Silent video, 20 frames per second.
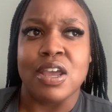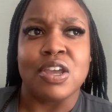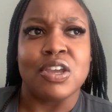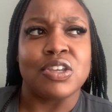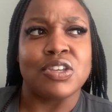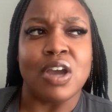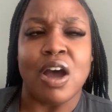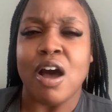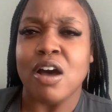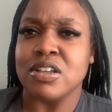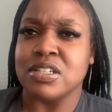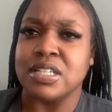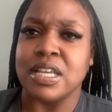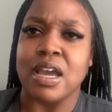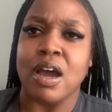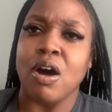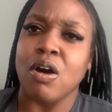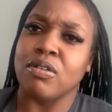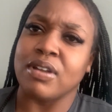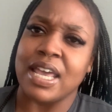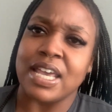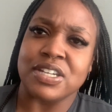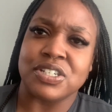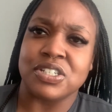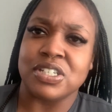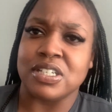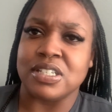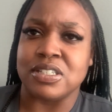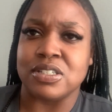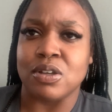y'all say, oh, that's
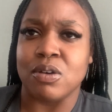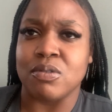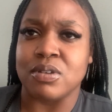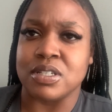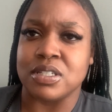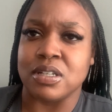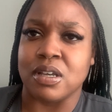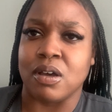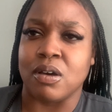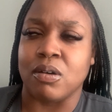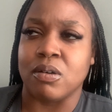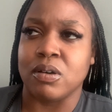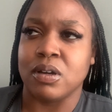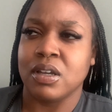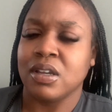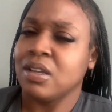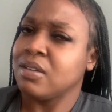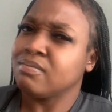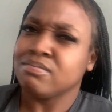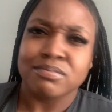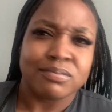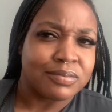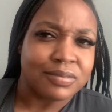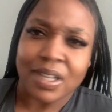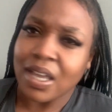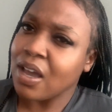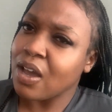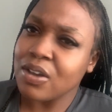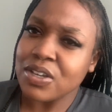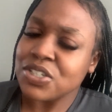just so-and-so.
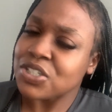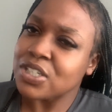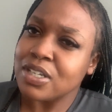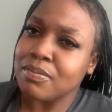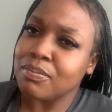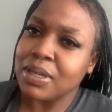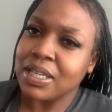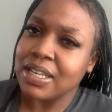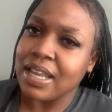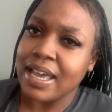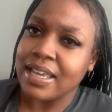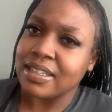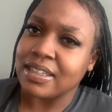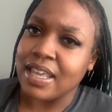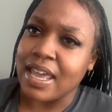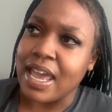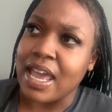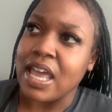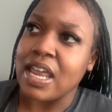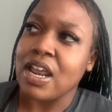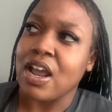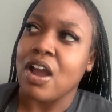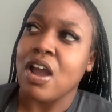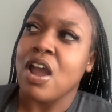No, it shouldn't be like that.